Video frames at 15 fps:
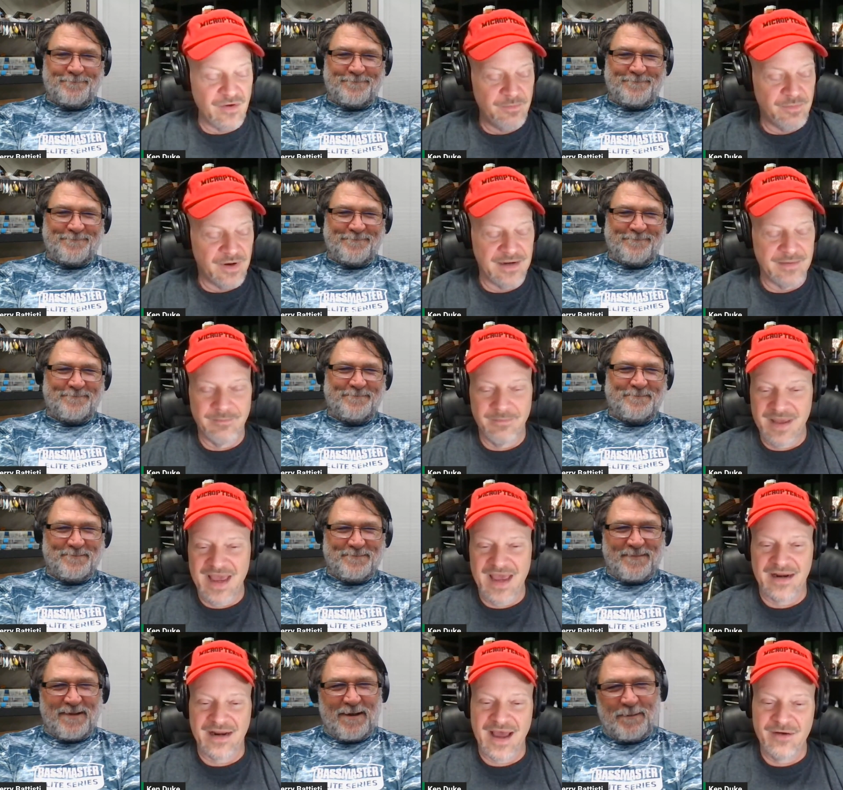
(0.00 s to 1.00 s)
Speaker 1: but
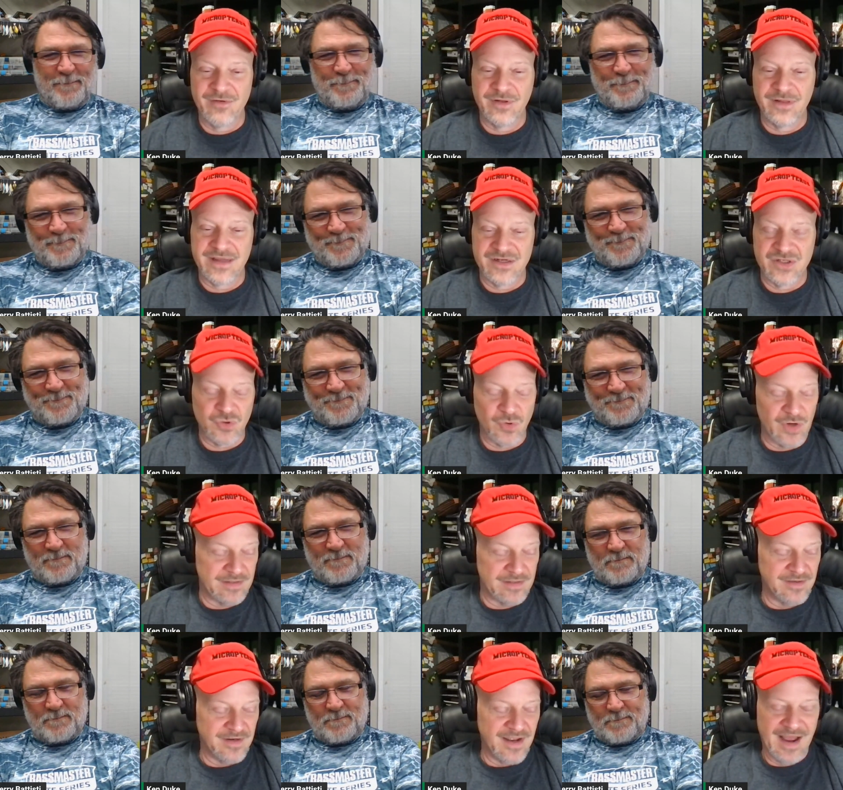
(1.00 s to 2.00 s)
man, yeah. I really
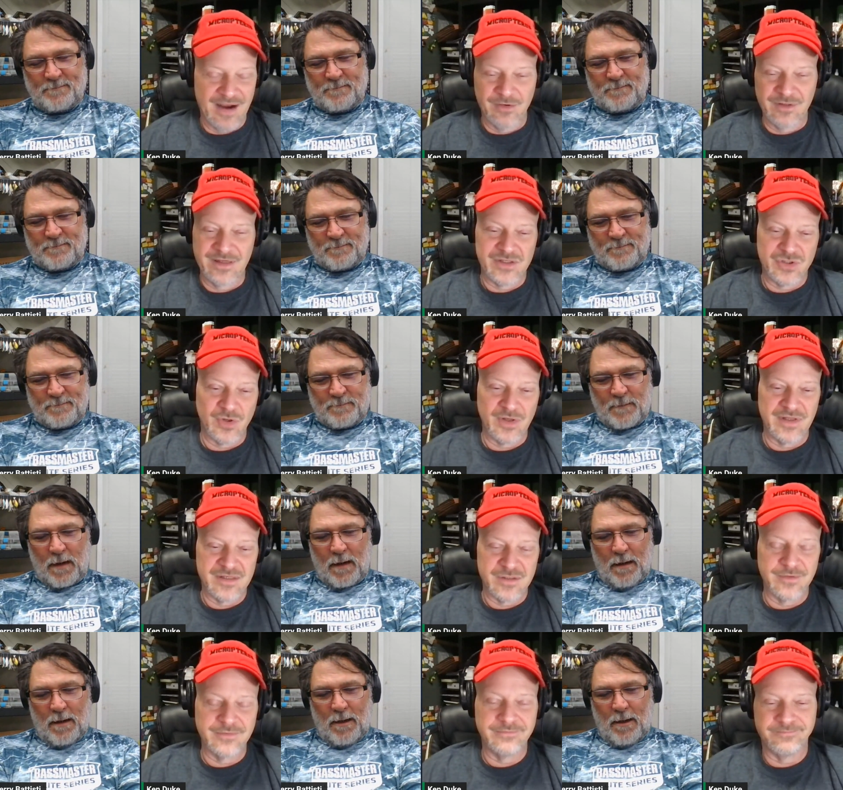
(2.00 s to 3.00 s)
enjoyed I really enjoyed
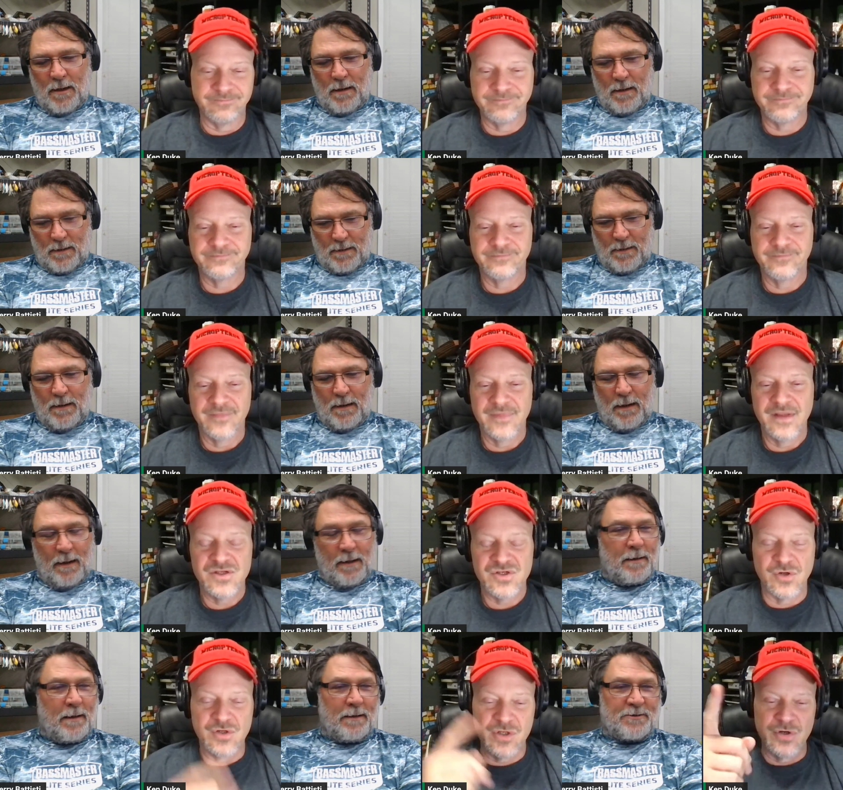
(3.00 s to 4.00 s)
this one.
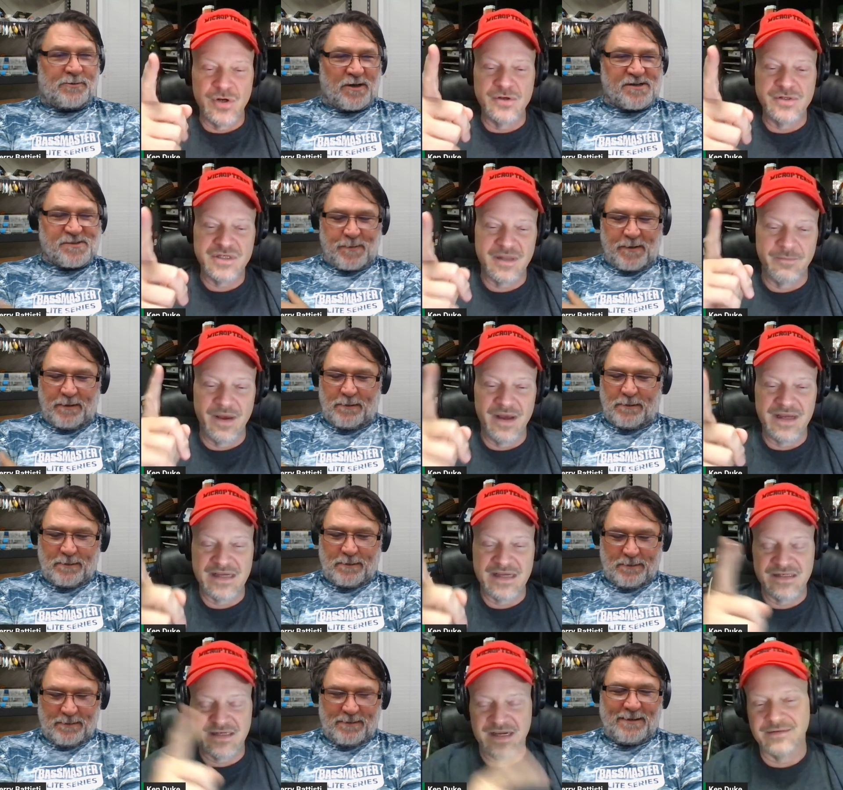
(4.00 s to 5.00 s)
So and, kudos and to the me,
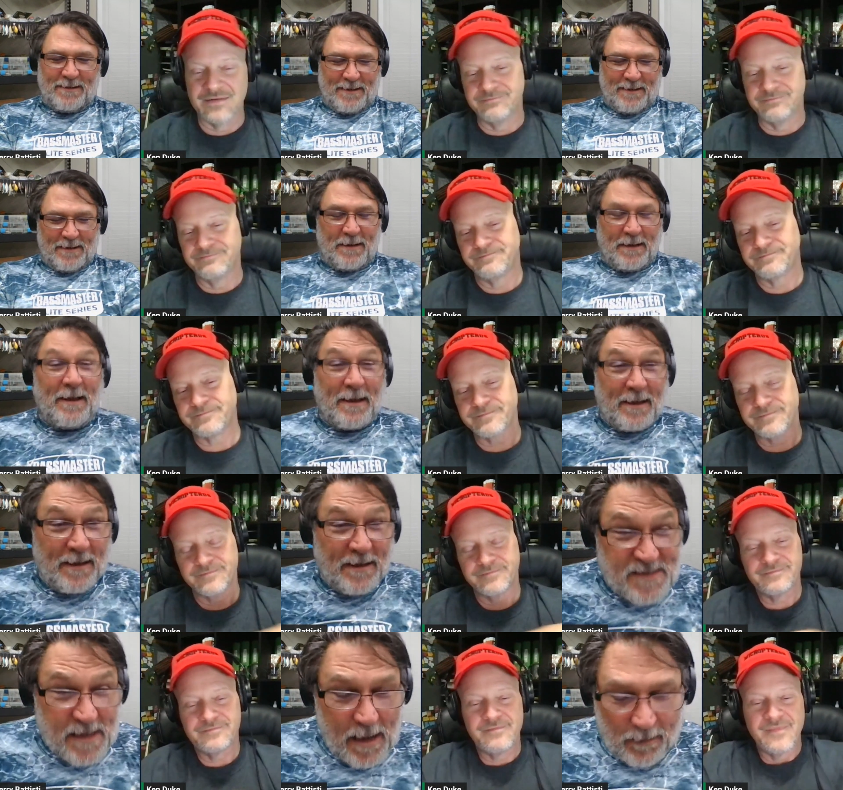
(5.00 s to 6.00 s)
Buckeye State.
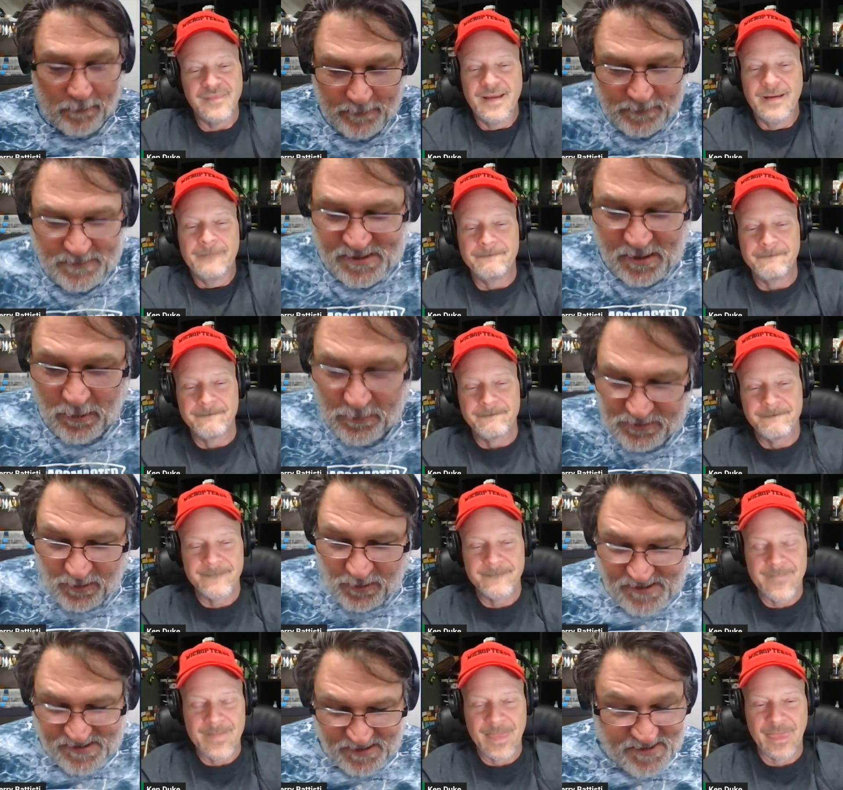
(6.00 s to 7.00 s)
Speaker 2: Exactly. So
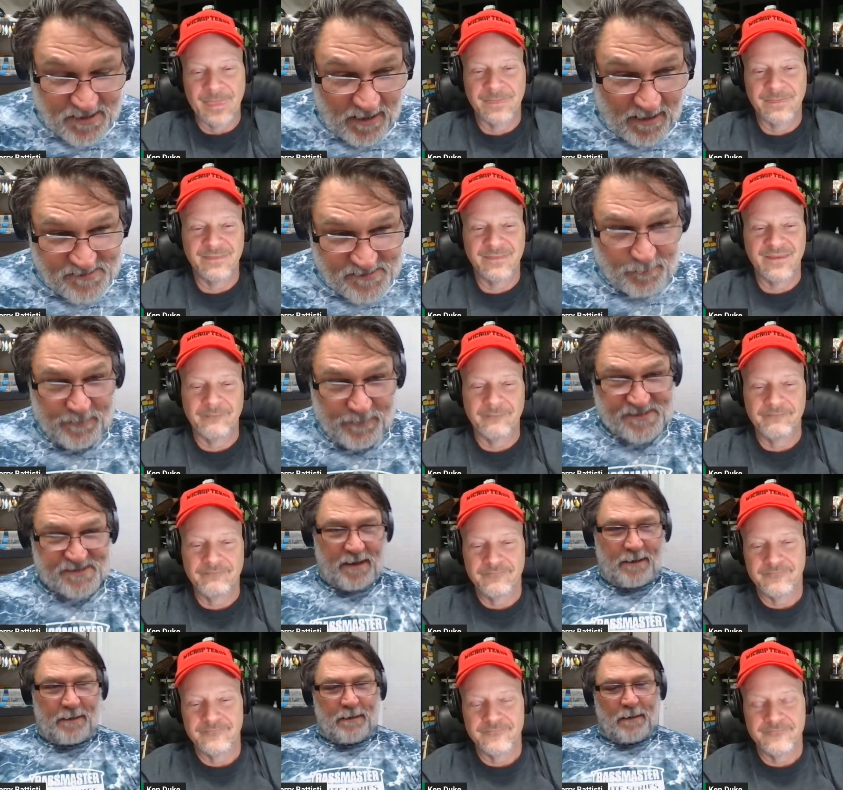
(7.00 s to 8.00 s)
trust us, guys, when we
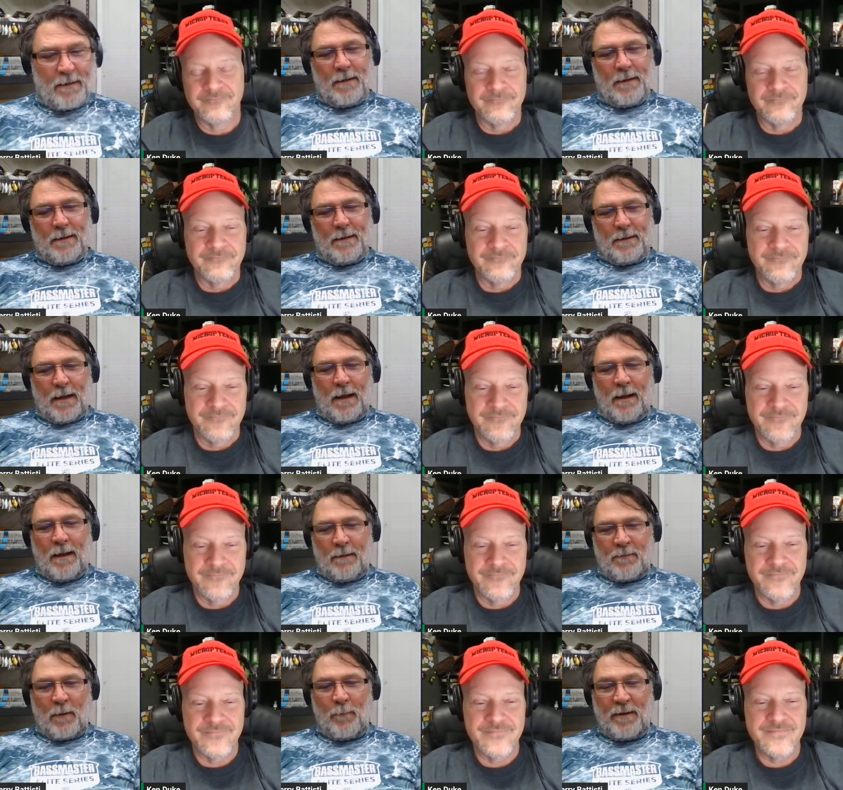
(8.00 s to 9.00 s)
say
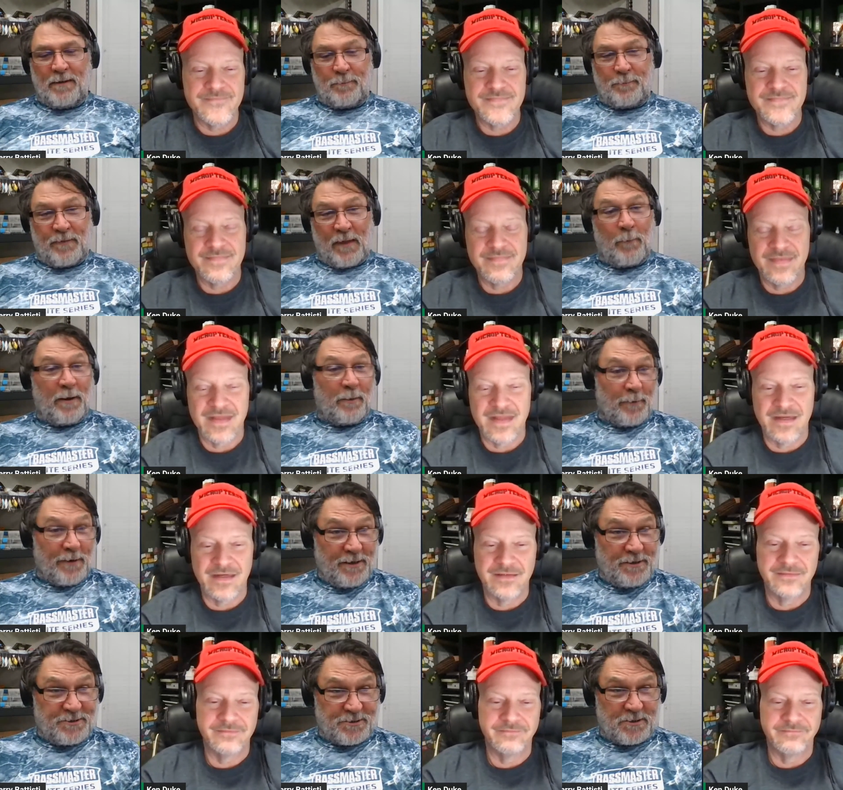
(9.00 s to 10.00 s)
uh, that we that we
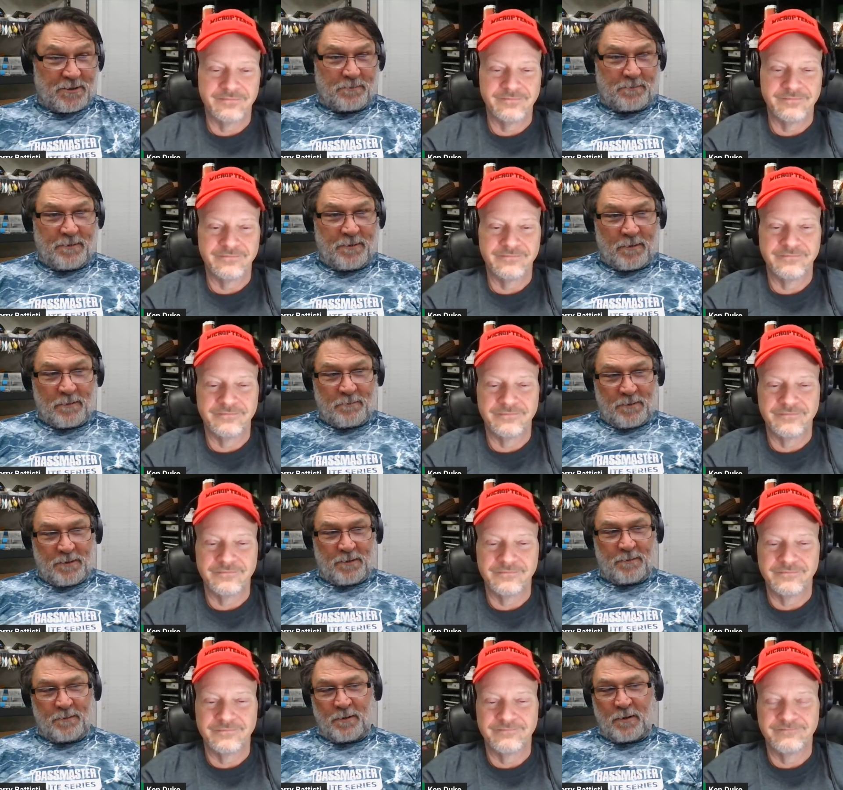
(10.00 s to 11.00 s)
read your, your
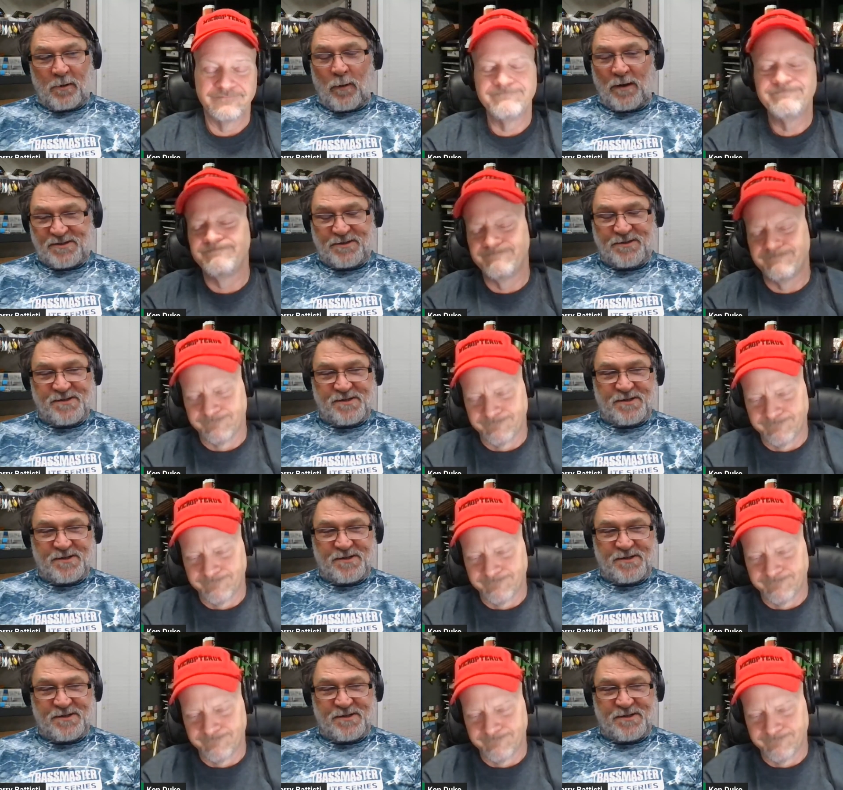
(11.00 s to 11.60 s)
your your questions